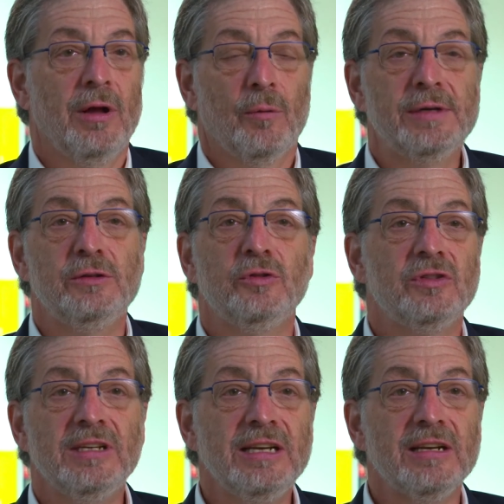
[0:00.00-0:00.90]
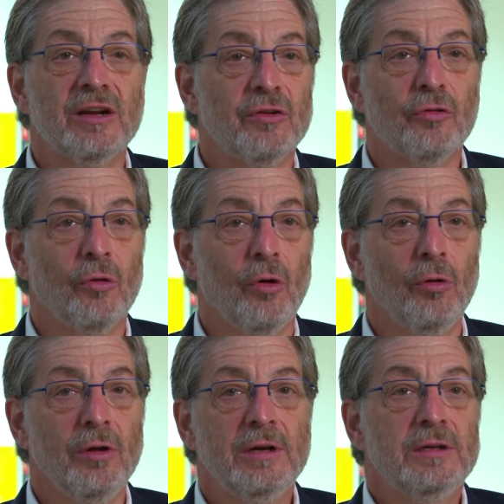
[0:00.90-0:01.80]
When you cede
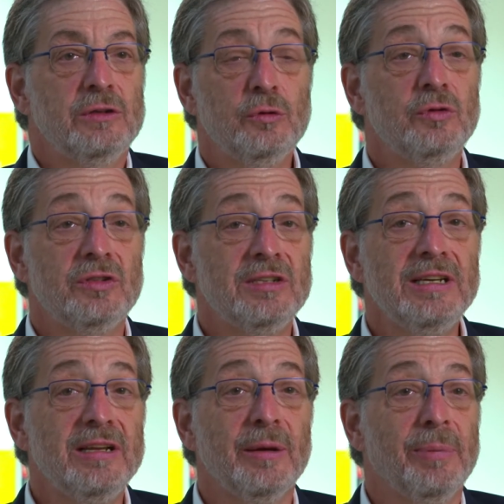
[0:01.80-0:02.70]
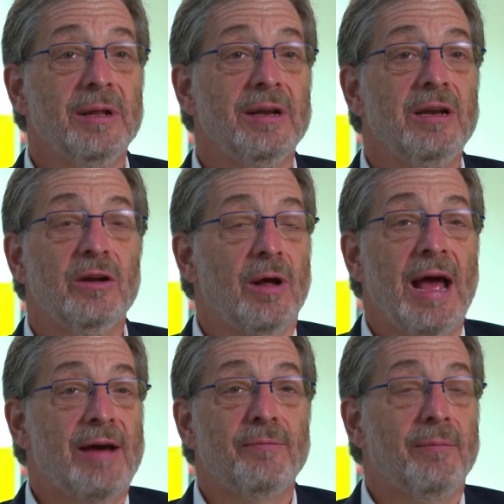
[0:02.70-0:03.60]
control, you cede the ability to
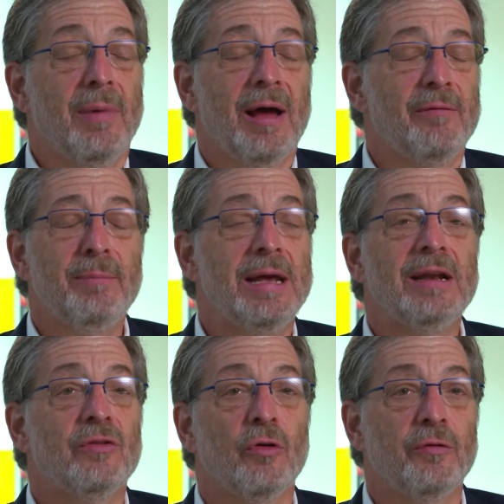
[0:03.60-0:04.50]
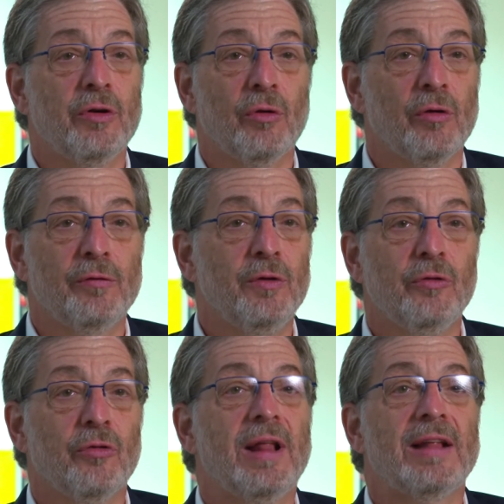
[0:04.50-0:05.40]
have maintenance over your own
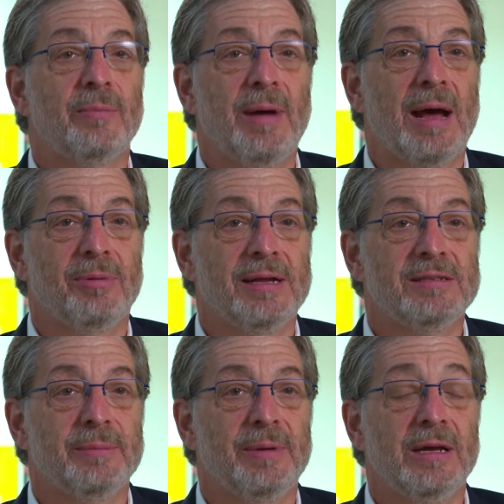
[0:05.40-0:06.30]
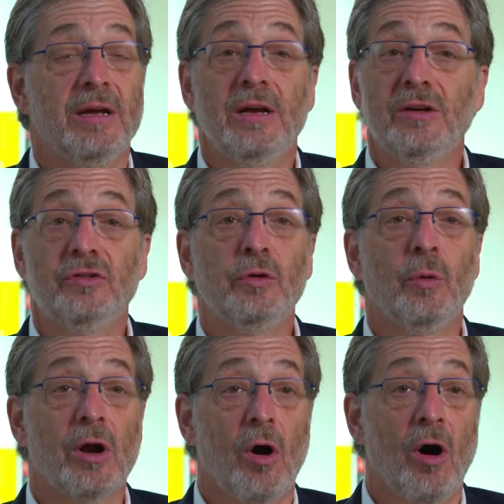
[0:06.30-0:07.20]
future, and that's a bad place to be. So you
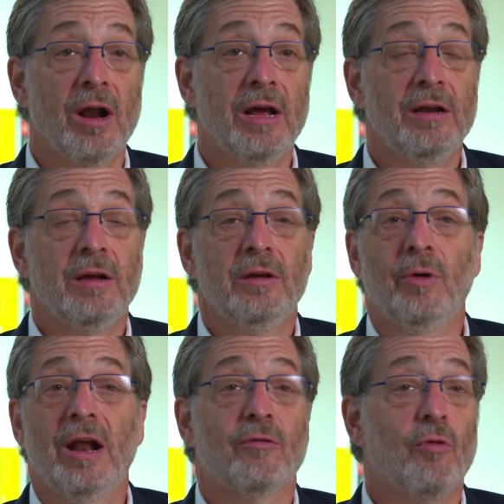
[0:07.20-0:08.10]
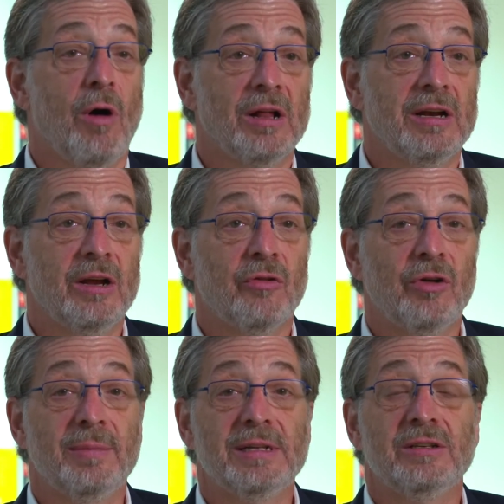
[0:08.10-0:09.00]
want to audit, you want to have quality
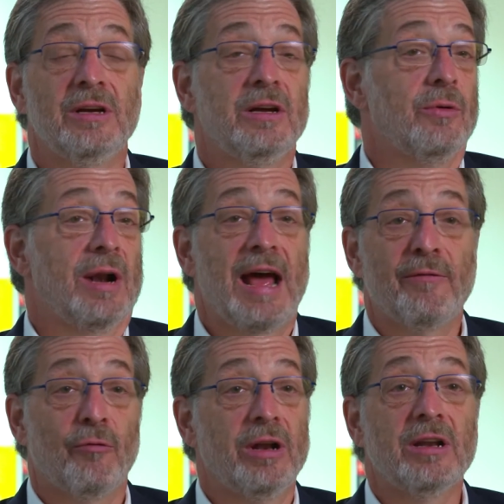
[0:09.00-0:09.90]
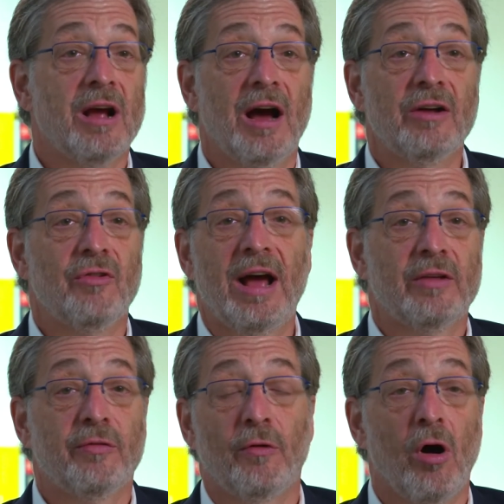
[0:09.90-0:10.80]
agreements, you want to have written
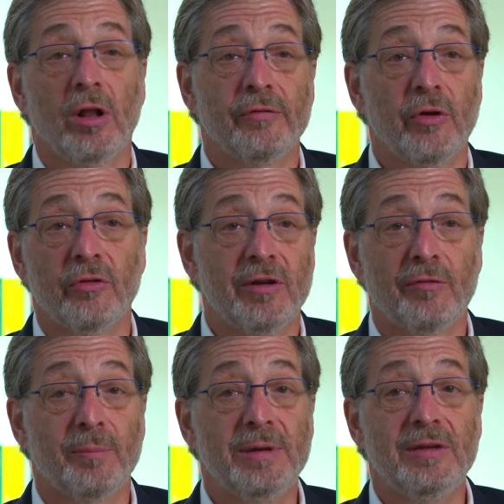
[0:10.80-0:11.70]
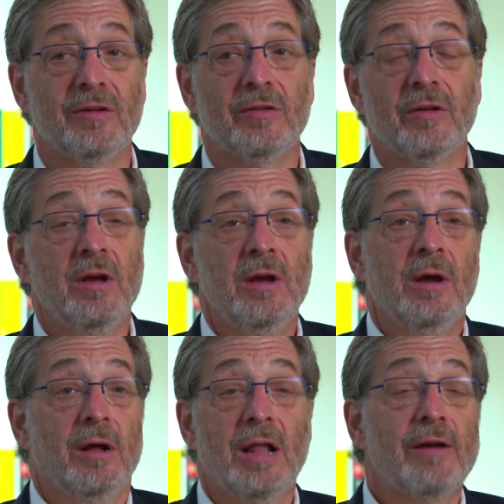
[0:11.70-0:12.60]
contracts for all of those different pieces.
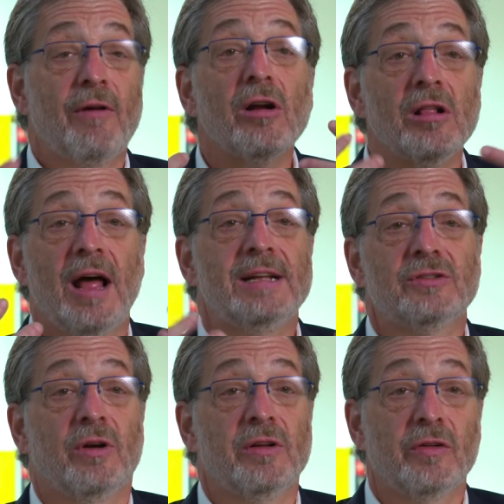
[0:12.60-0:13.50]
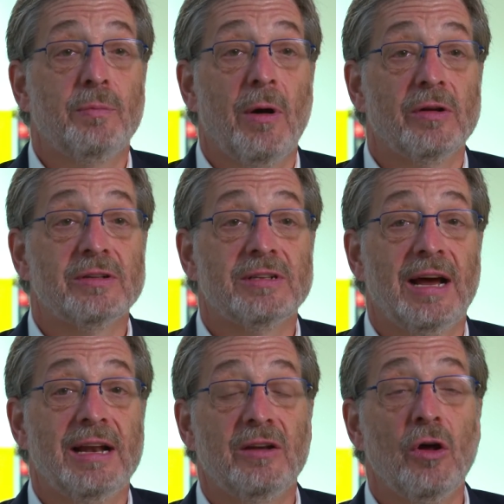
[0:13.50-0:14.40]
A lot of our clients are on the smaller
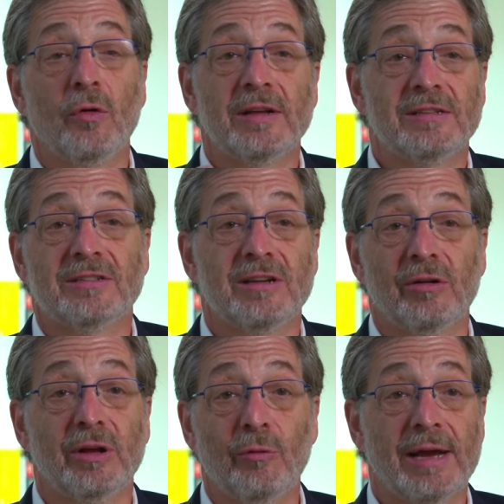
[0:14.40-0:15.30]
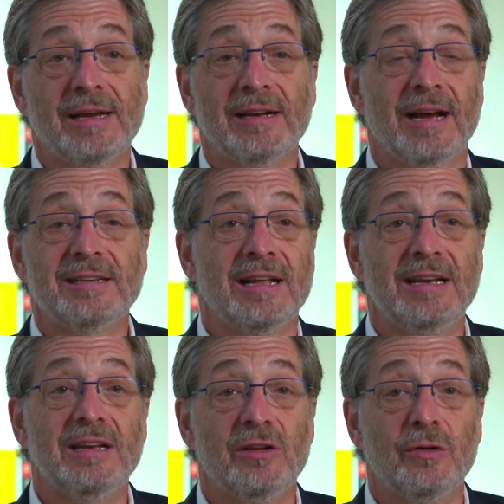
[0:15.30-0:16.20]
side and don't necessarily recognize they
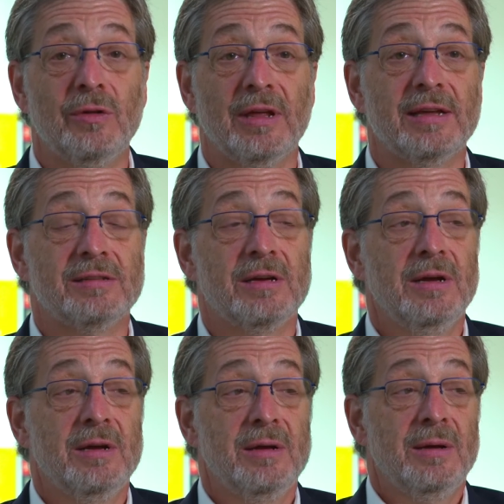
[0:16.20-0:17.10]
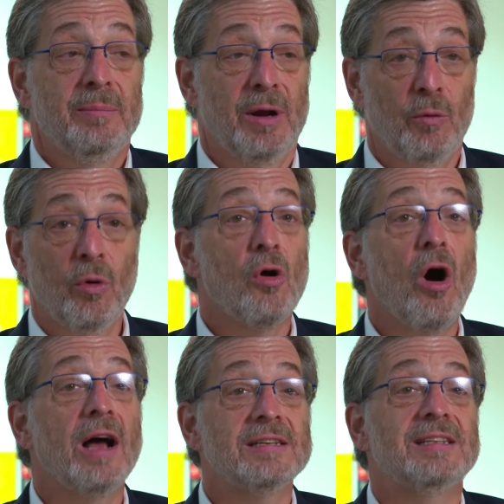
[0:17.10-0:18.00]
need to do this, but it will
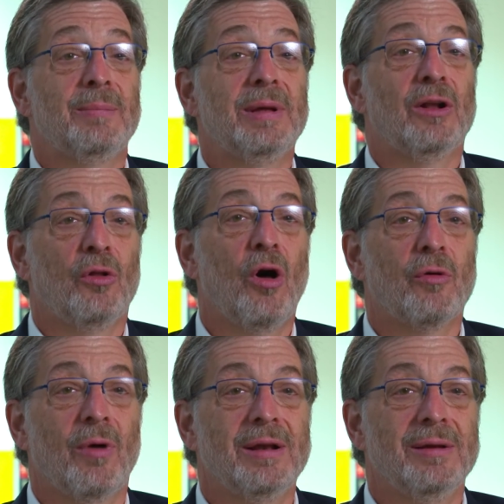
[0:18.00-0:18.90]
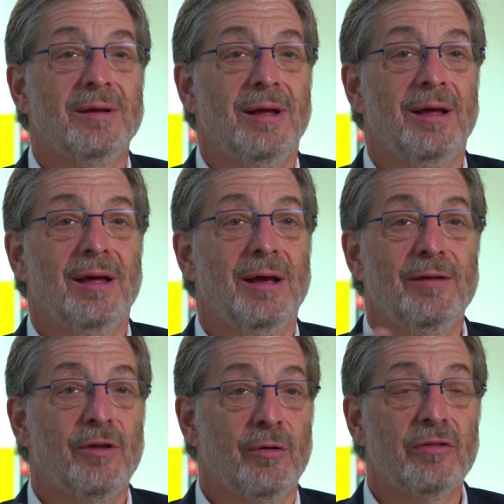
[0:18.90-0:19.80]
cost them in the long run.
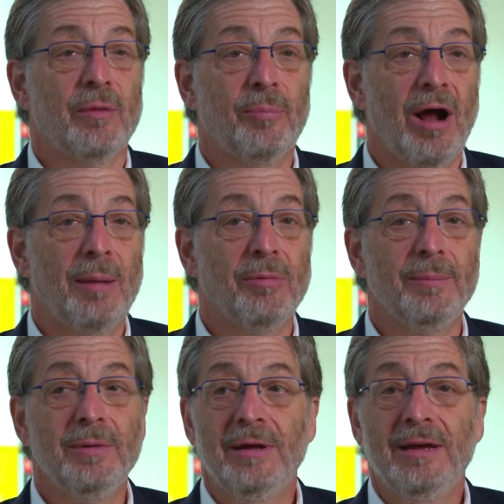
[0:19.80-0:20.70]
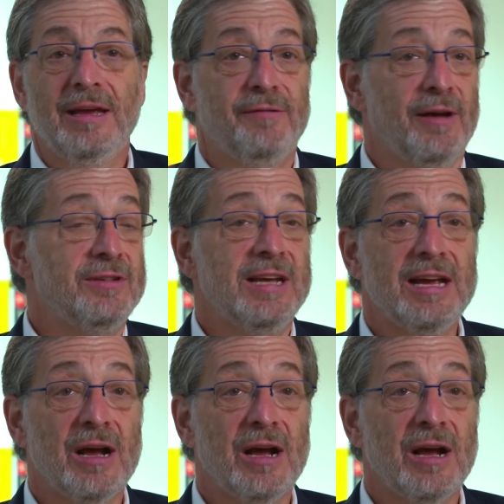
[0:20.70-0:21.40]
If there is a problem, if FDA